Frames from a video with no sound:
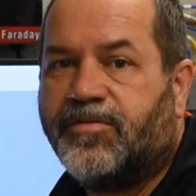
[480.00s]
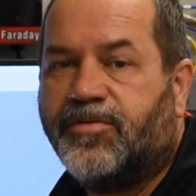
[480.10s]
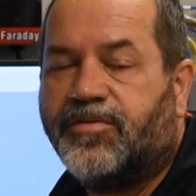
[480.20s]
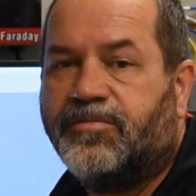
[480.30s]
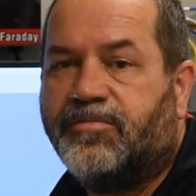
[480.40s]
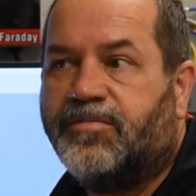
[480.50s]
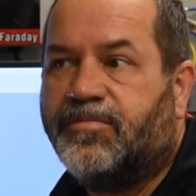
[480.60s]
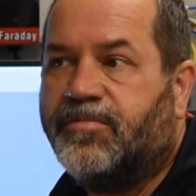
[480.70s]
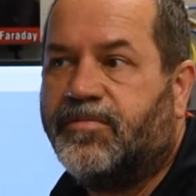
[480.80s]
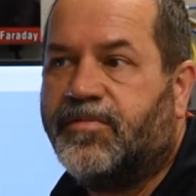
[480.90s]
to
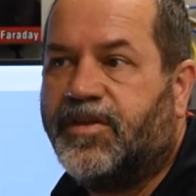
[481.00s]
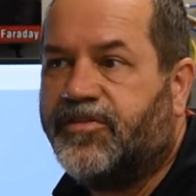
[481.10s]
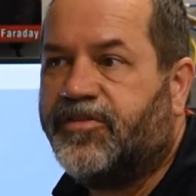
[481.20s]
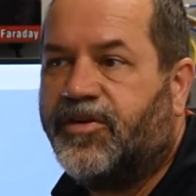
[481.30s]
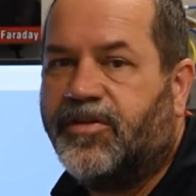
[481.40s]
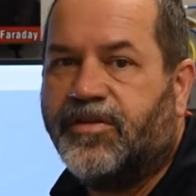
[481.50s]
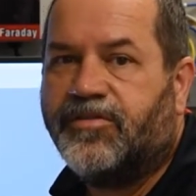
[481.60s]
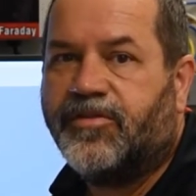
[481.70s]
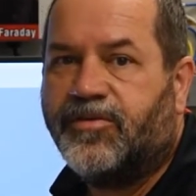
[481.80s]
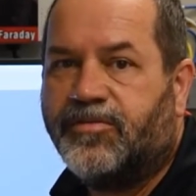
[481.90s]
install it.
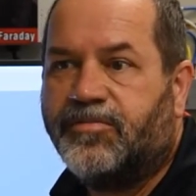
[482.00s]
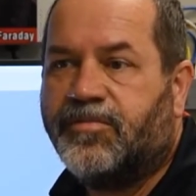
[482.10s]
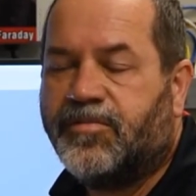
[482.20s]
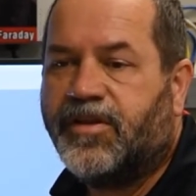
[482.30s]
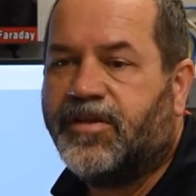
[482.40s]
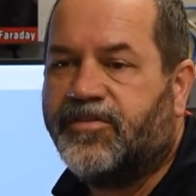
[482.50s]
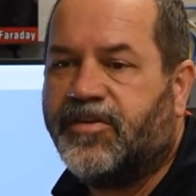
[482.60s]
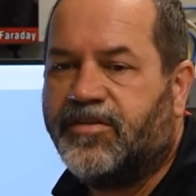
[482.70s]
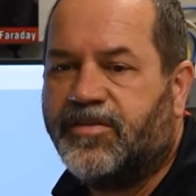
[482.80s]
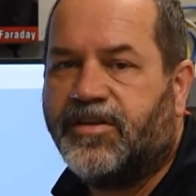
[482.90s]
So like I say,
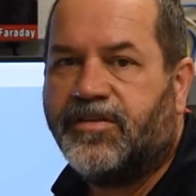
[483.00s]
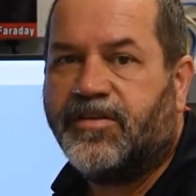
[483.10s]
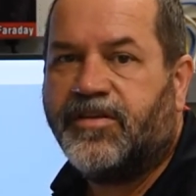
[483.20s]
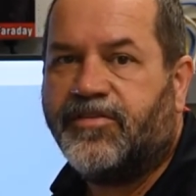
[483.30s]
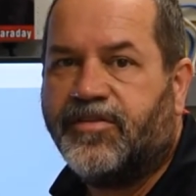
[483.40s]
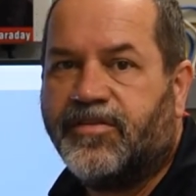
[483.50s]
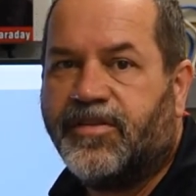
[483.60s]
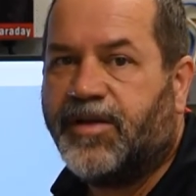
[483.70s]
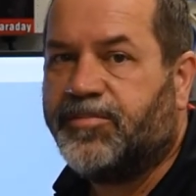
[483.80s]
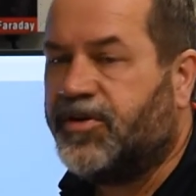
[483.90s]
you need a decent
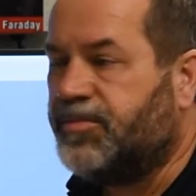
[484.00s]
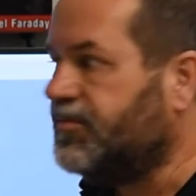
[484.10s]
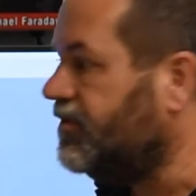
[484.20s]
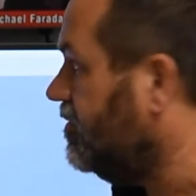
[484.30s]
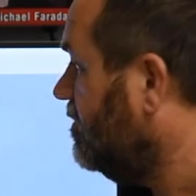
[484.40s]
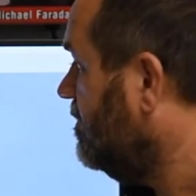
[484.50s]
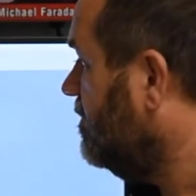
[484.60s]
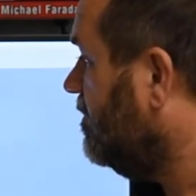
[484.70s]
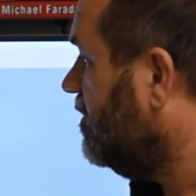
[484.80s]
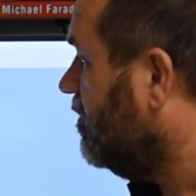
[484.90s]
laptop to
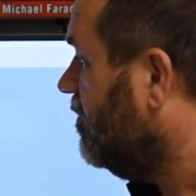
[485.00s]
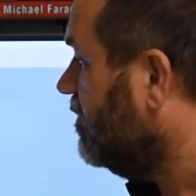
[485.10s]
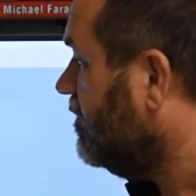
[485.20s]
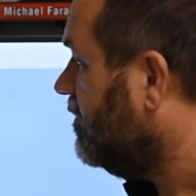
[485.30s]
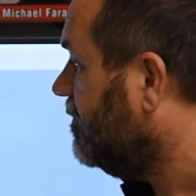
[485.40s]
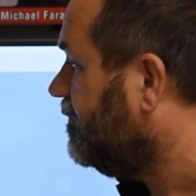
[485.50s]
do the course.